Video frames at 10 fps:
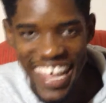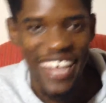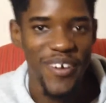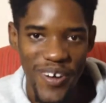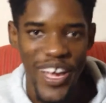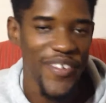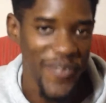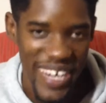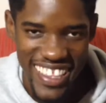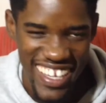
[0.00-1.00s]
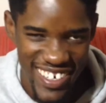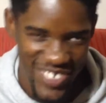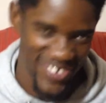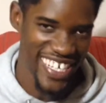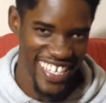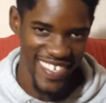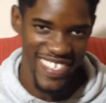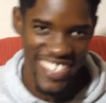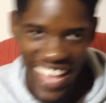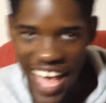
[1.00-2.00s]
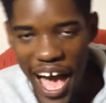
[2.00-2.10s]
I know everybody thought that was ridiculous.